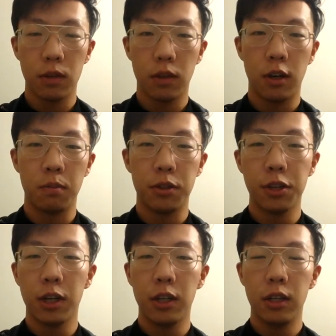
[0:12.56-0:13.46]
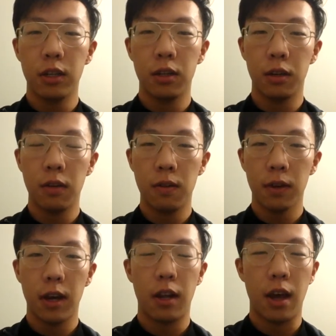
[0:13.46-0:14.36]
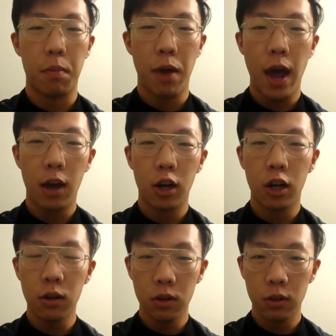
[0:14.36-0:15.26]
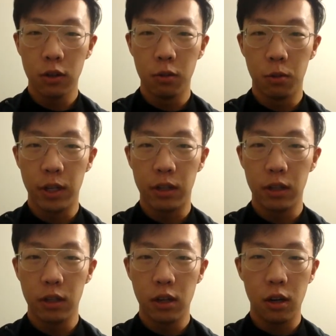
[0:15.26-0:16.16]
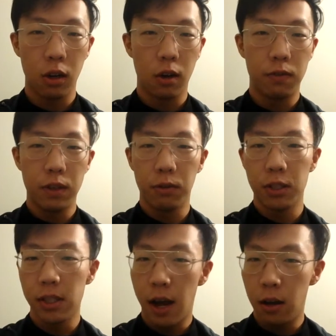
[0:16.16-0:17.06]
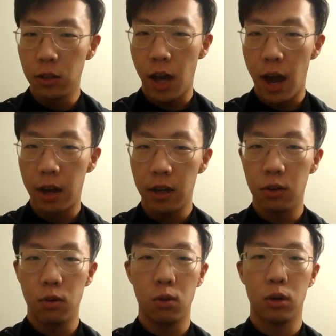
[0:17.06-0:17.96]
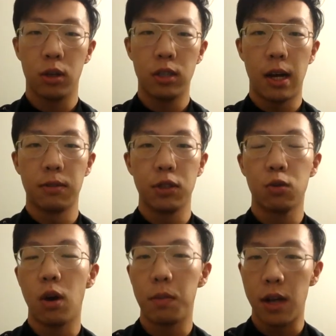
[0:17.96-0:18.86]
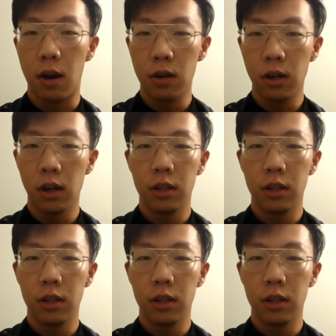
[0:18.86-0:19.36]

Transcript: So you're going to hear kind of that pattern with a lot of different sounds added or sounds swapped out.